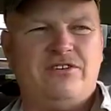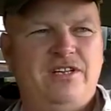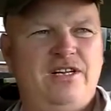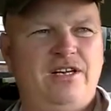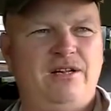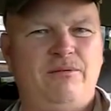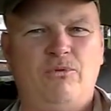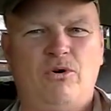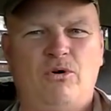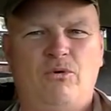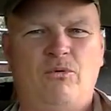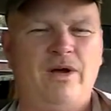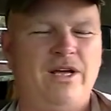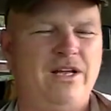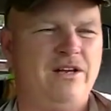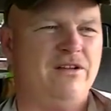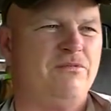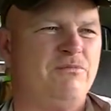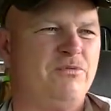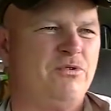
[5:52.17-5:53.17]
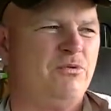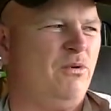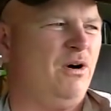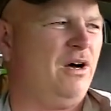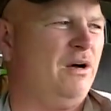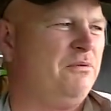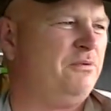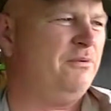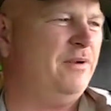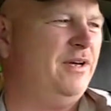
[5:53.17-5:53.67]
need any more weight in
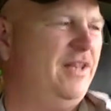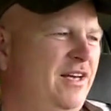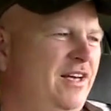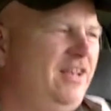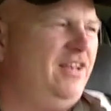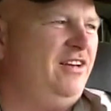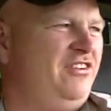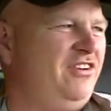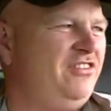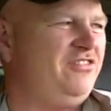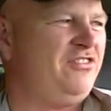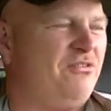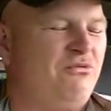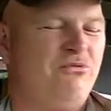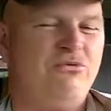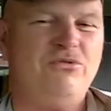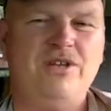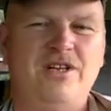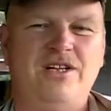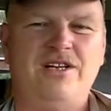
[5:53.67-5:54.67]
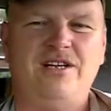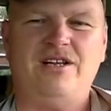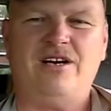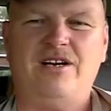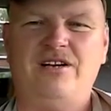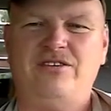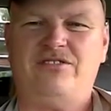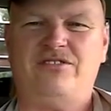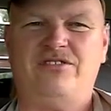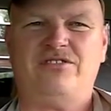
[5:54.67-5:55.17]
swamps. But just a really
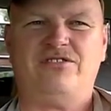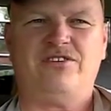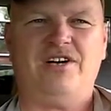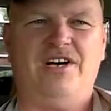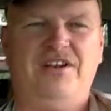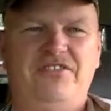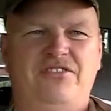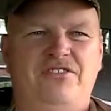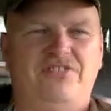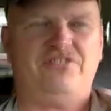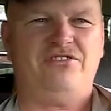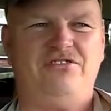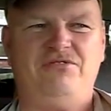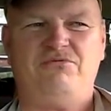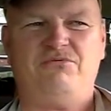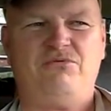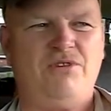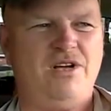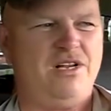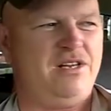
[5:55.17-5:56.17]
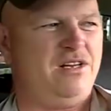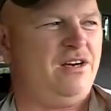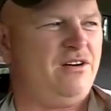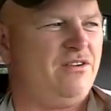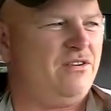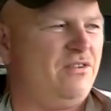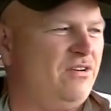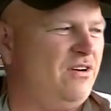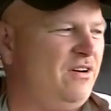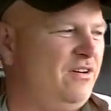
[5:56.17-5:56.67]
nice discussion, right down
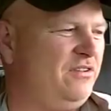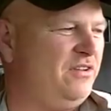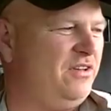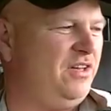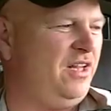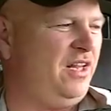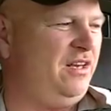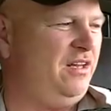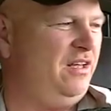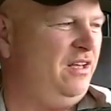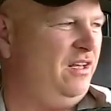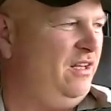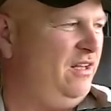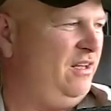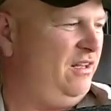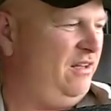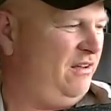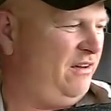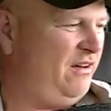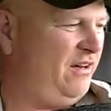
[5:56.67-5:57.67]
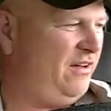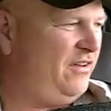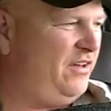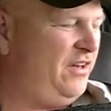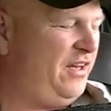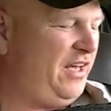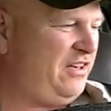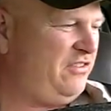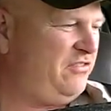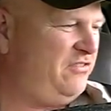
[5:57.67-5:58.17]
to earth. And then the
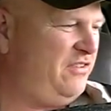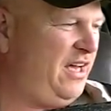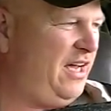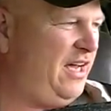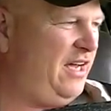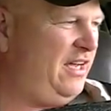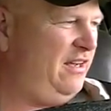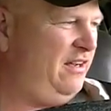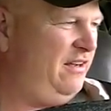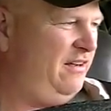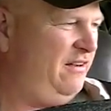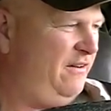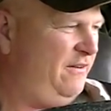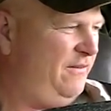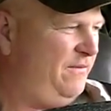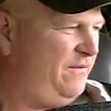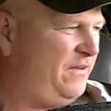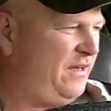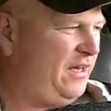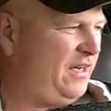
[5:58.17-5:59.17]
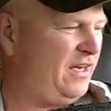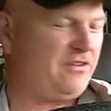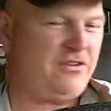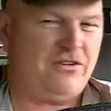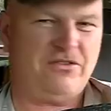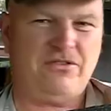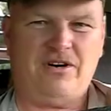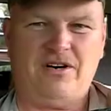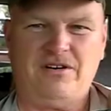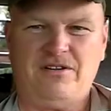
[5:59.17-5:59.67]
next day I got to
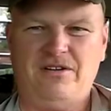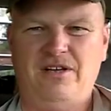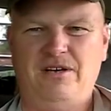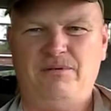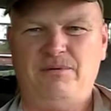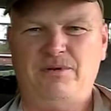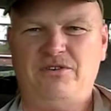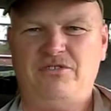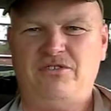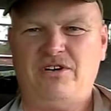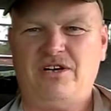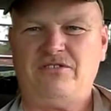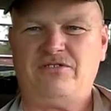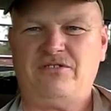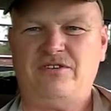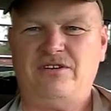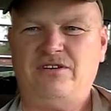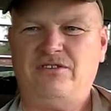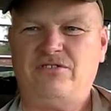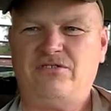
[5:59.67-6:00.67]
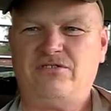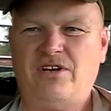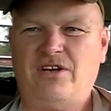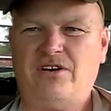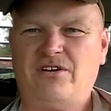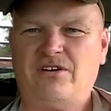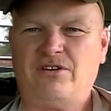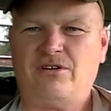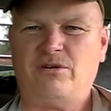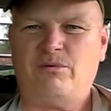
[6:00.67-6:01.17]
talk to him and Justin, his son,
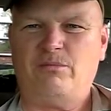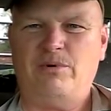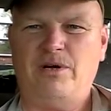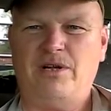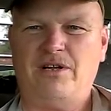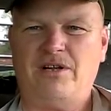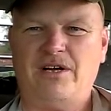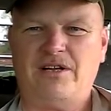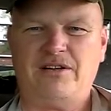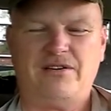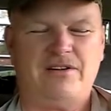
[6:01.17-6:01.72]
a little bit like